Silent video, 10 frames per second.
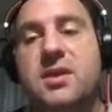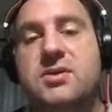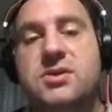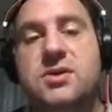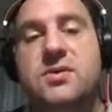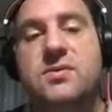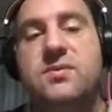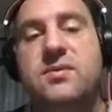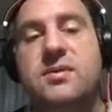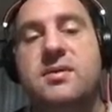
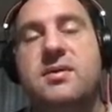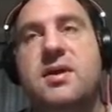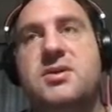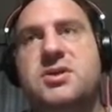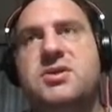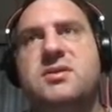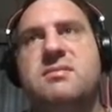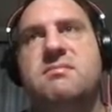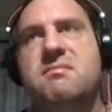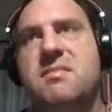So it's
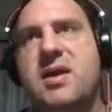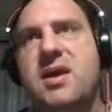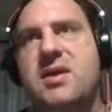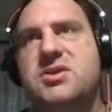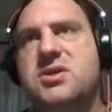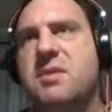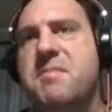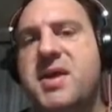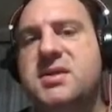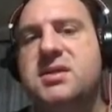just
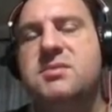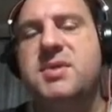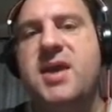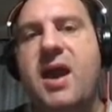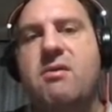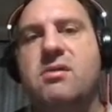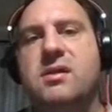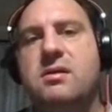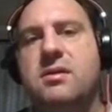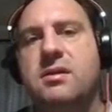amazing to me how
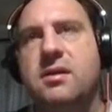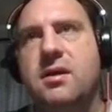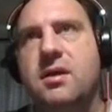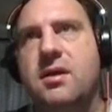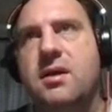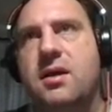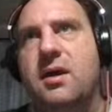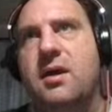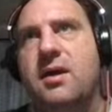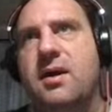little
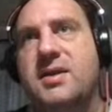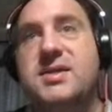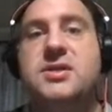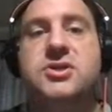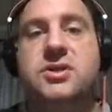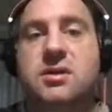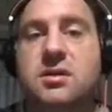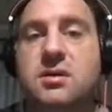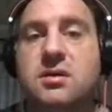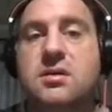attention
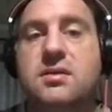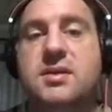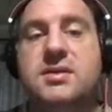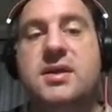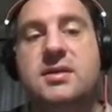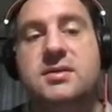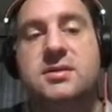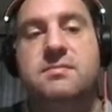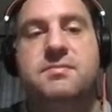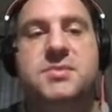this
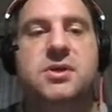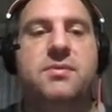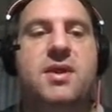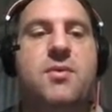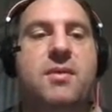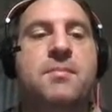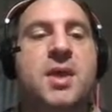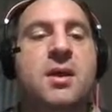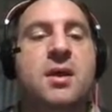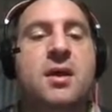gets. So anyway,
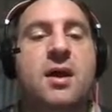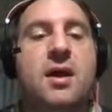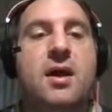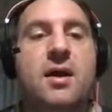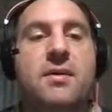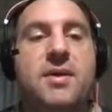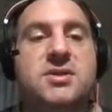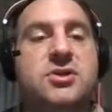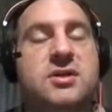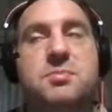
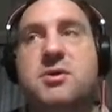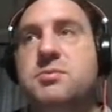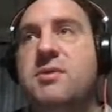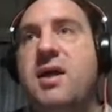that's transposable